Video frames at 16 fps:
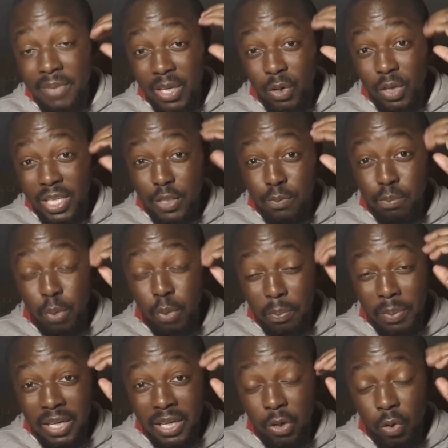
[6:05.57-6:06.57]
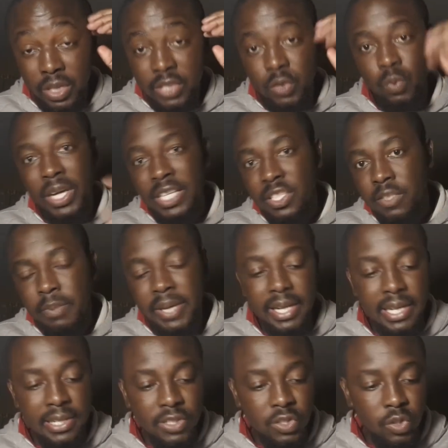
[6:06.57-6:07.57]
They're not as popular or as
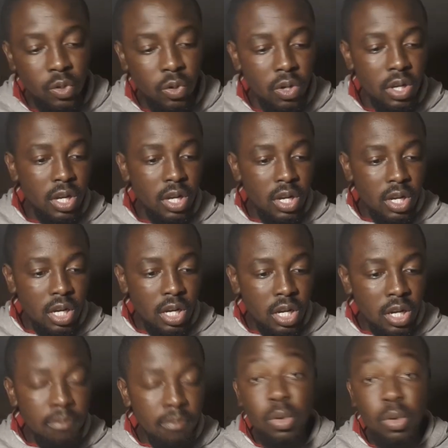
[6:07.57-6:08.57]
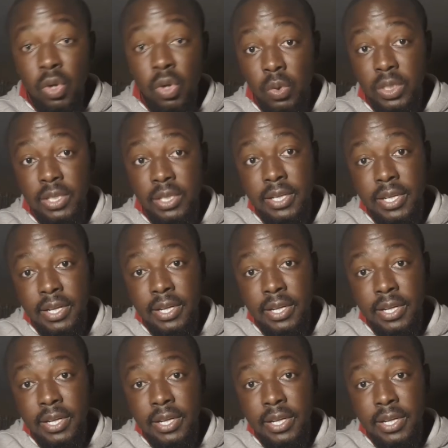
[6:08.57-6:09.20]
widespread as your Burgoot,